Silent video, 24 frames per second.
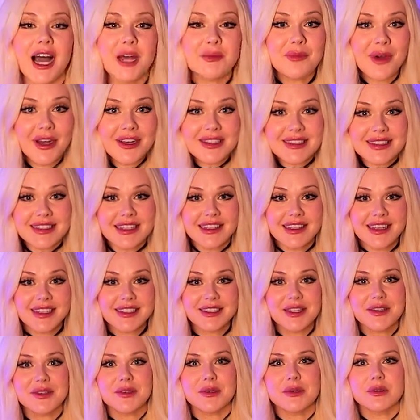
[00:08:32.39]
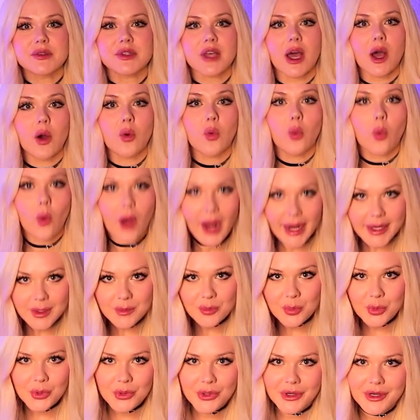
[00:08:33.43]
I personally like to use a
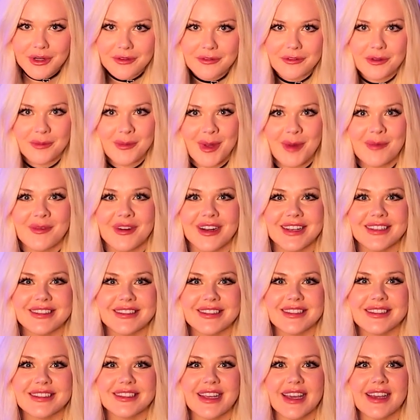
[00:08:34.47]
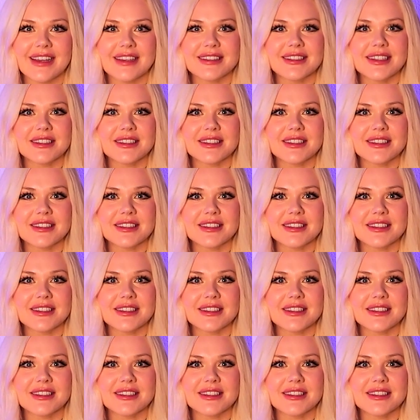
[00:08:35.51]
whiteboard for memorizing text,